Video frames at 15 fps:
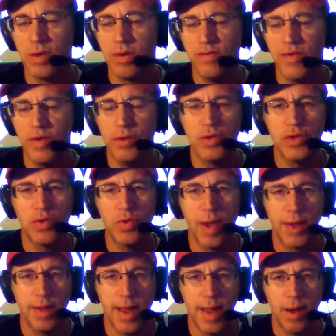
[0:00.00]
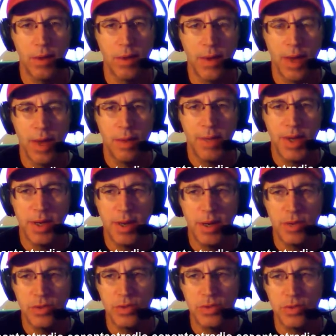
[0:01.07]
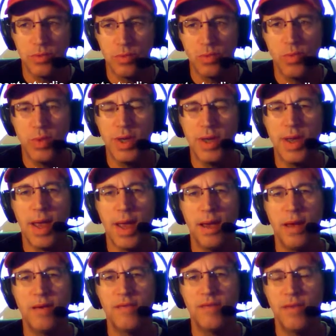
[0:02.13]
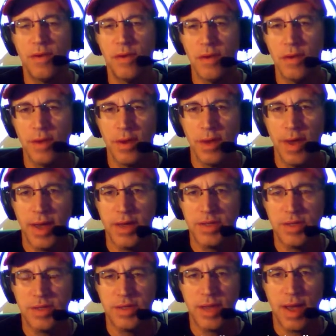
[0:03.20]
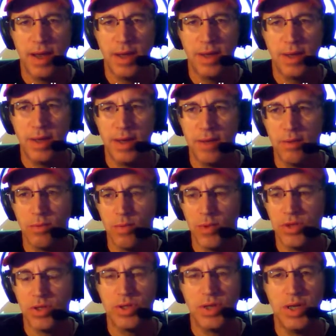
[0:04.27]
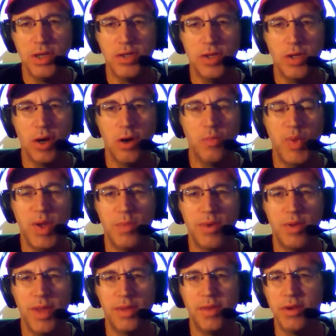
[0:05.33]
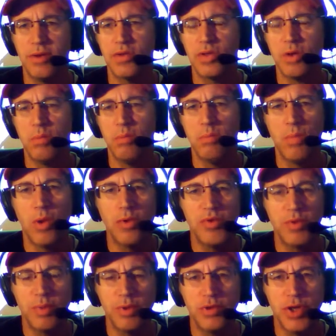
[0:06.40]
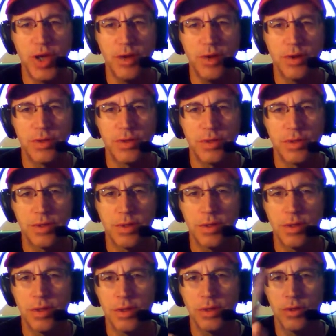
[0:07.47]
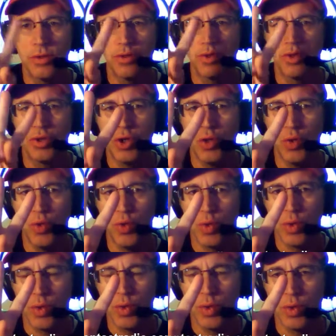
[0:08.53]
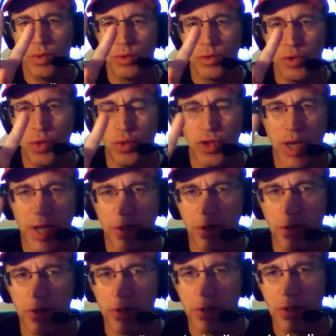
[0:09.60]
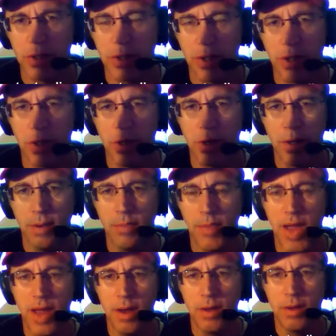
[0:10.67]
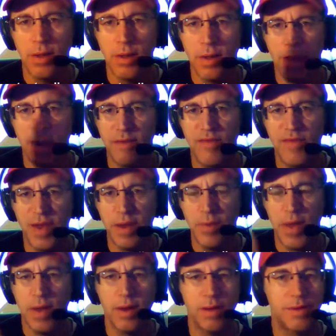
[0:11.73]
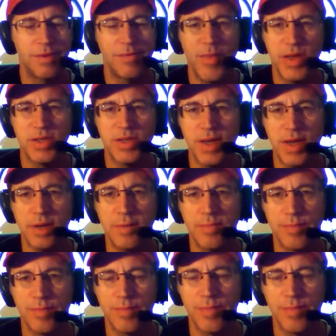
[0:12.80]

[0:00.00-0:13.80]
confusion right now because we have a society which is teaching young people that there's multiple genders. There's two genders, male and female. That's it.